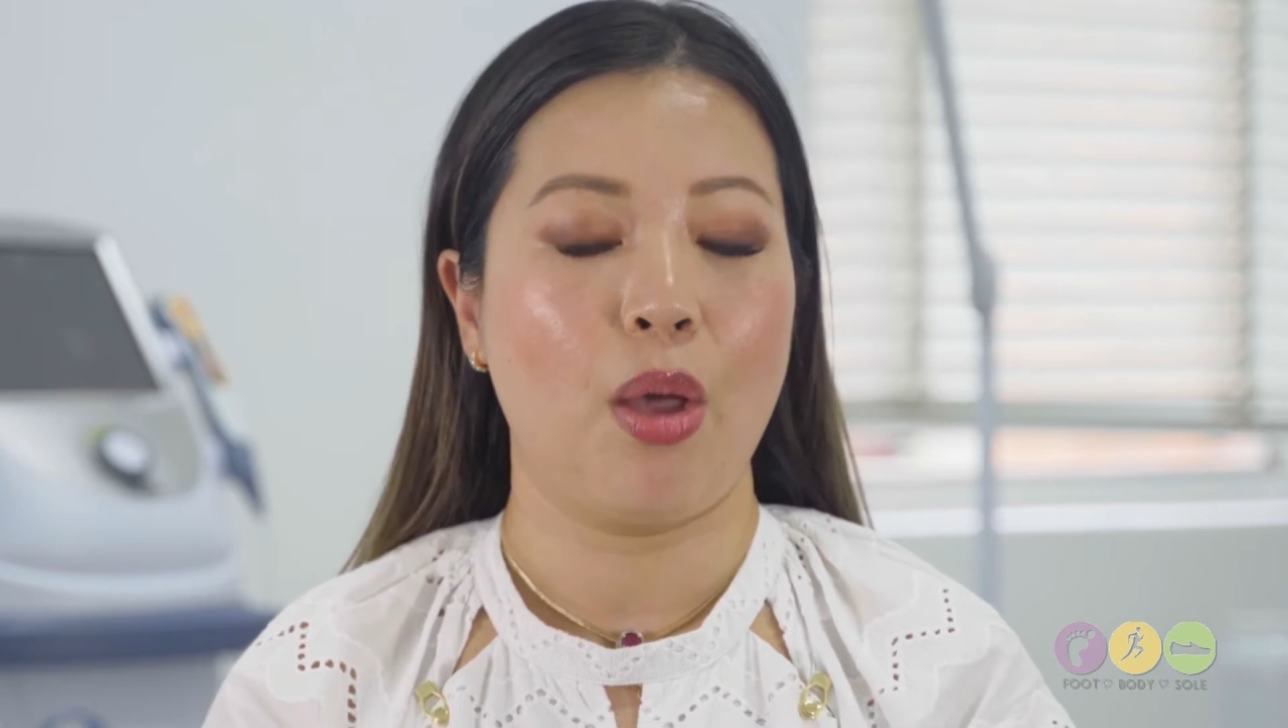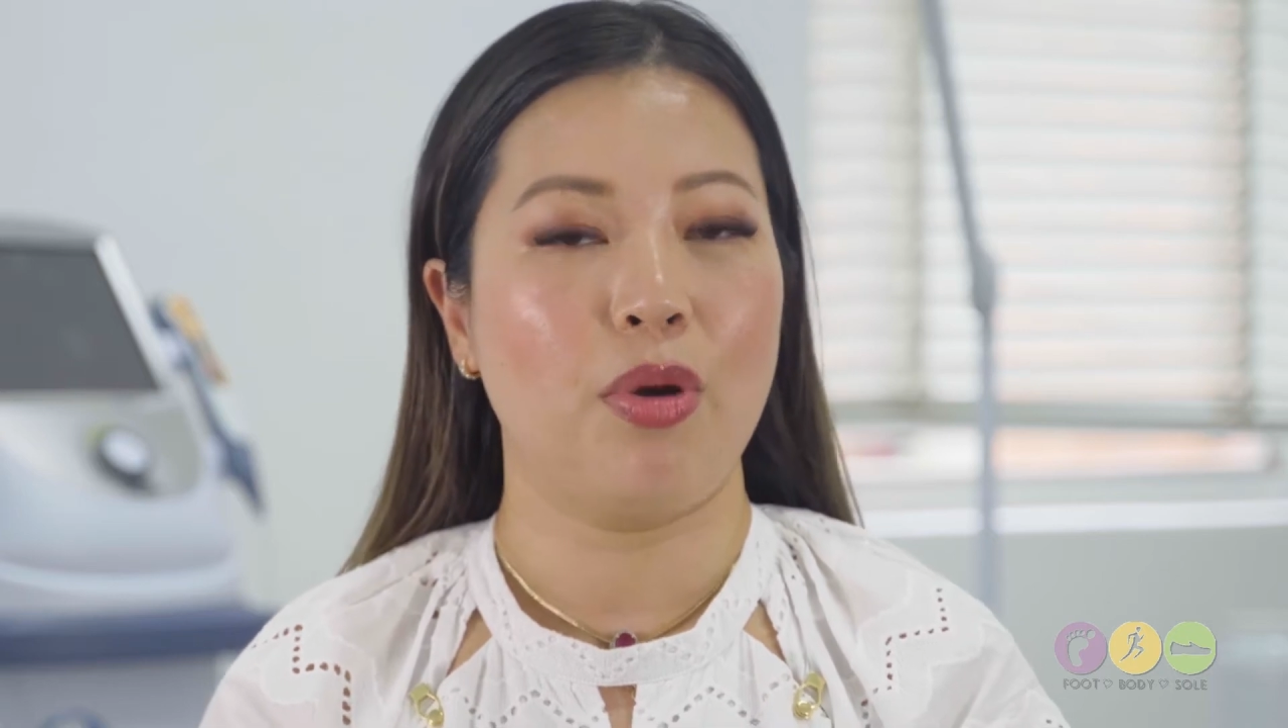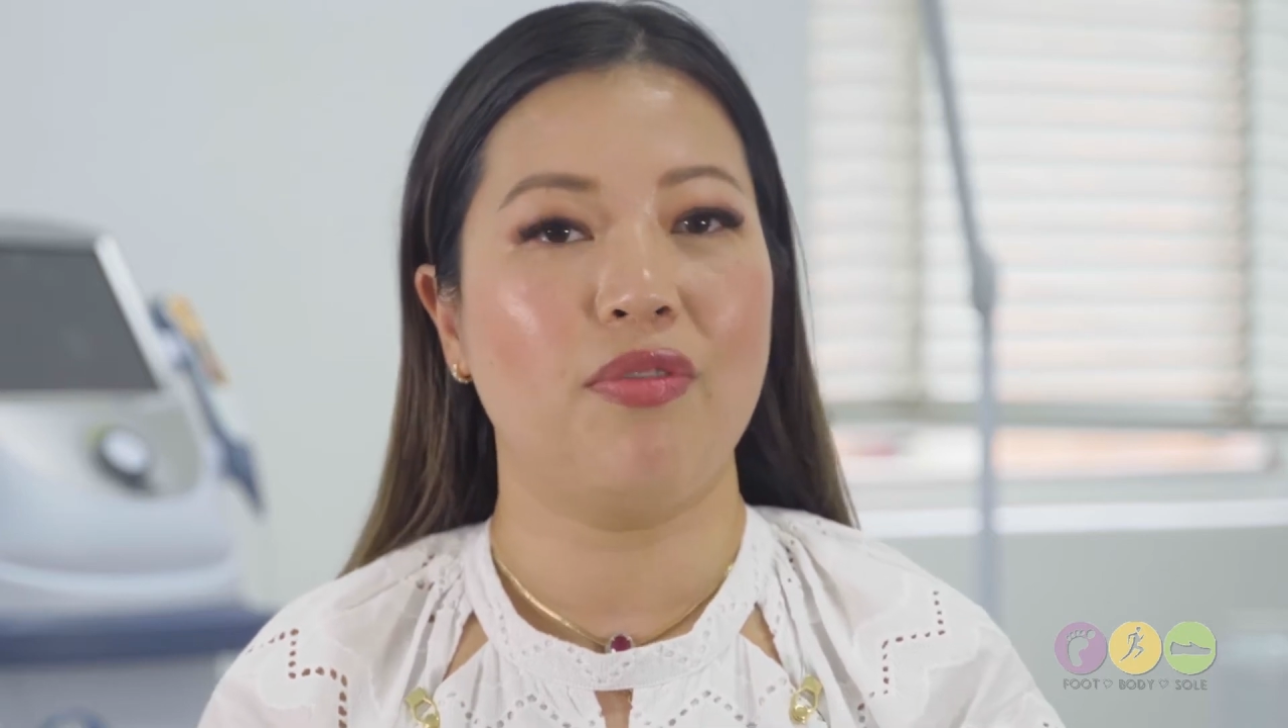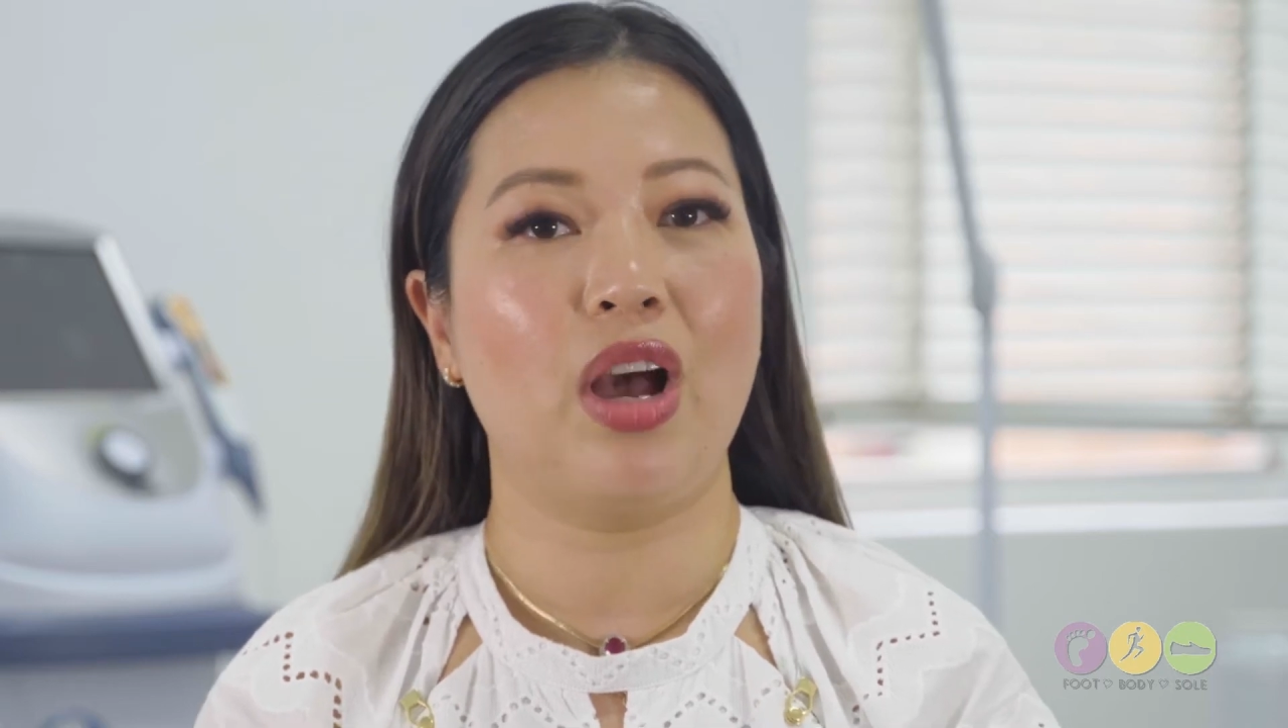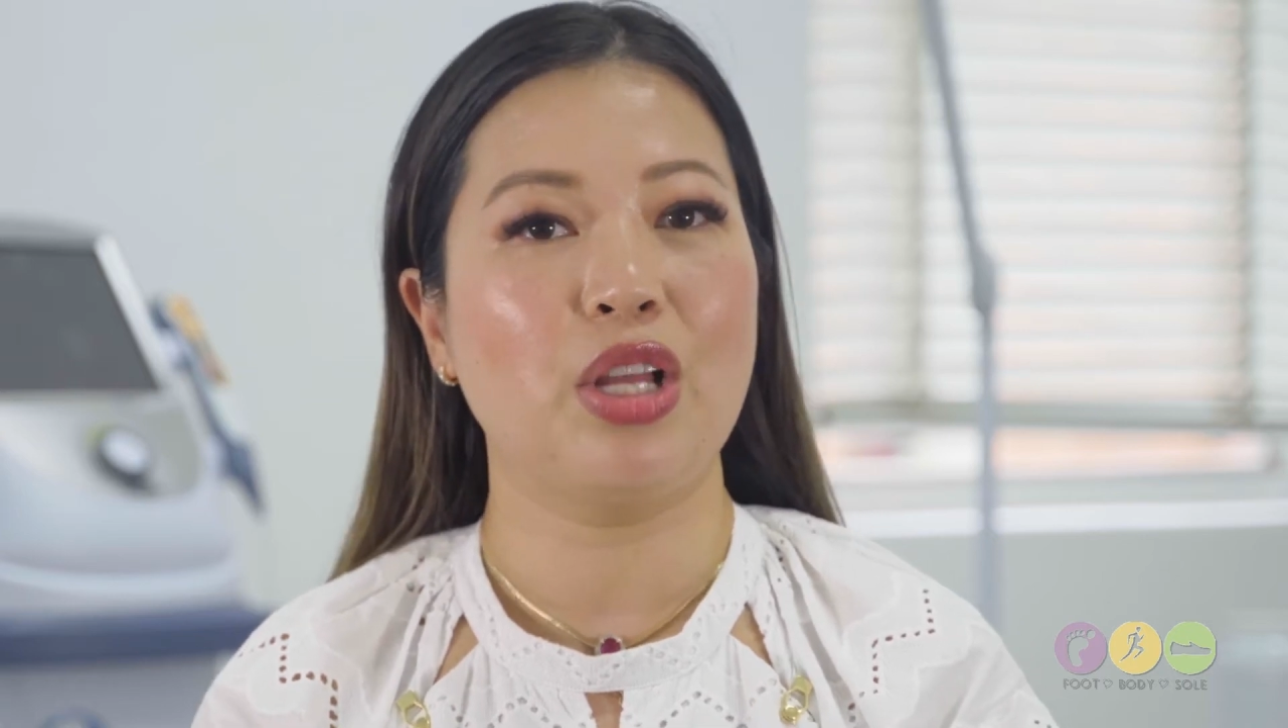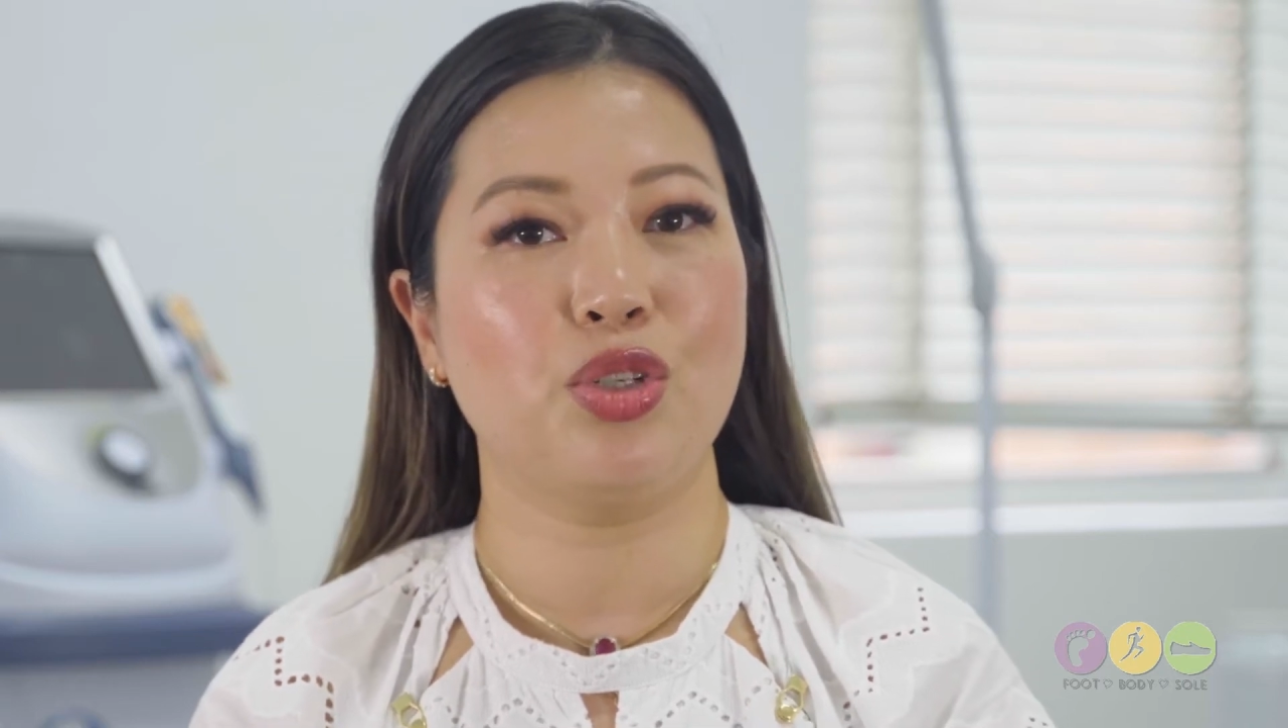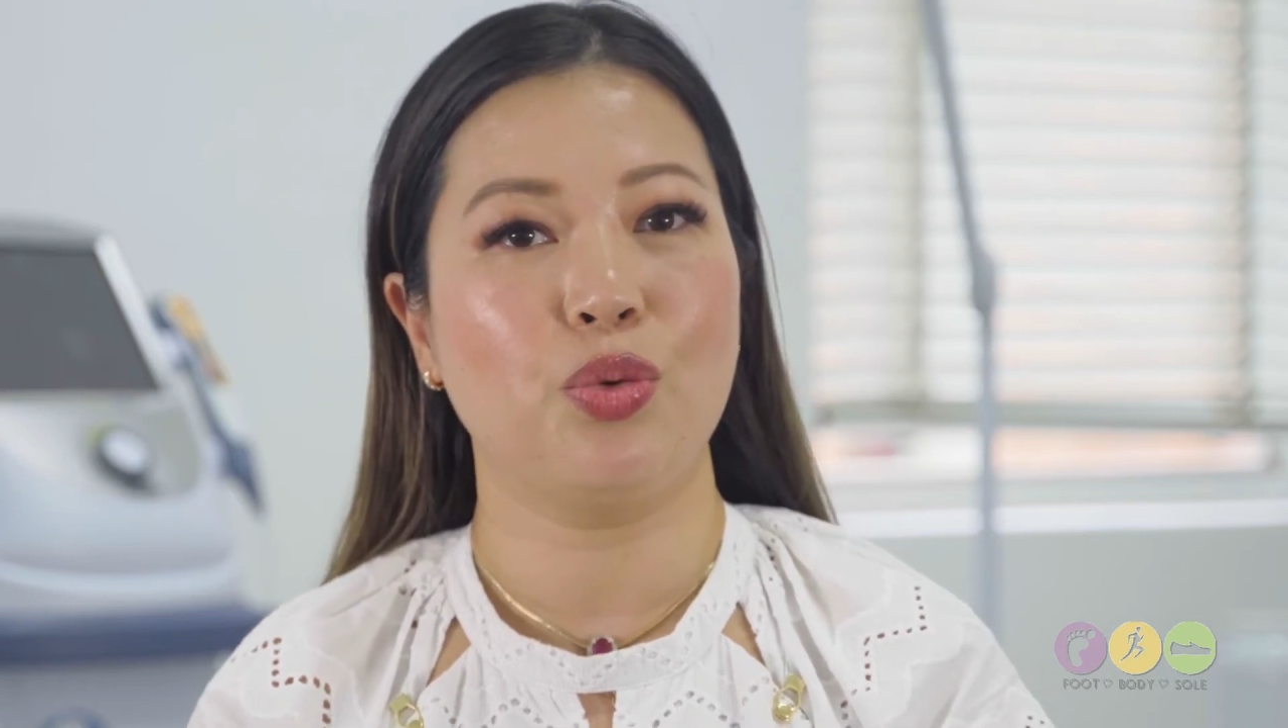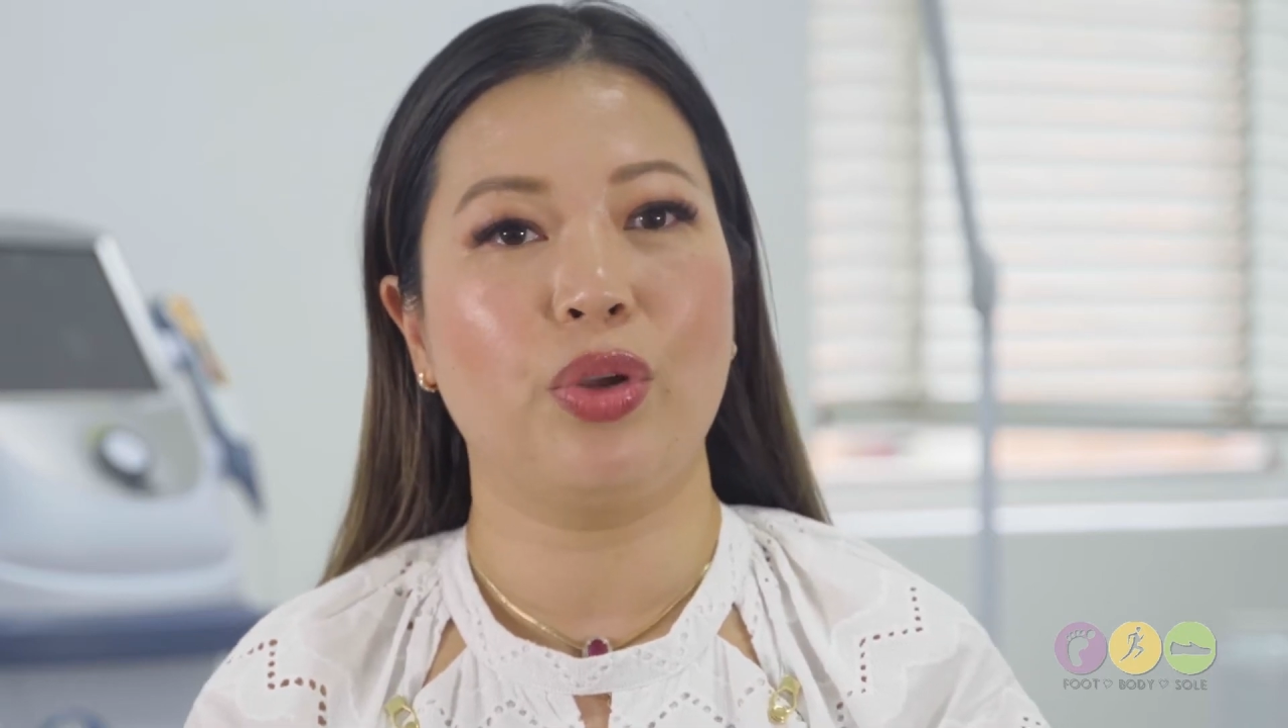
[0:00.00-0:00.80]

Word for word: provide you